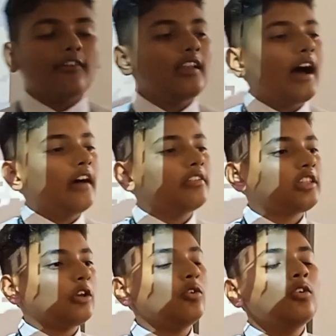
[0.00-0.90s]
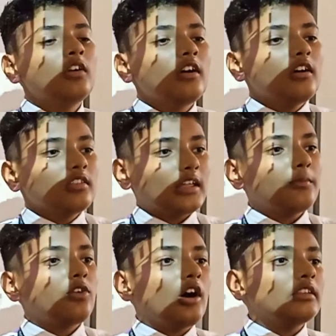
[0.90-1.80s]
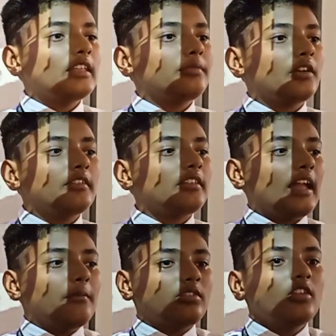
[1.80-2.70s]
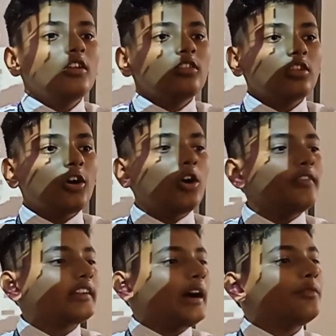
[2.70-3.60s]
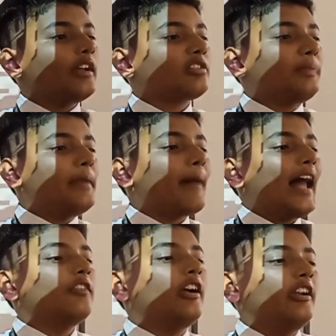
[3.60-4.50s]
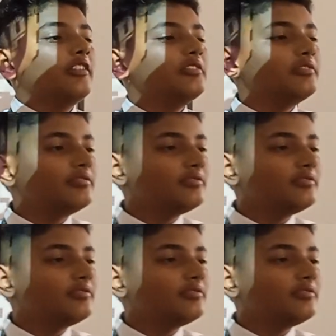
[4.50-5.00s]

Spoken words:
I will ask you some concepts of the games. So who will come to explain Palworld?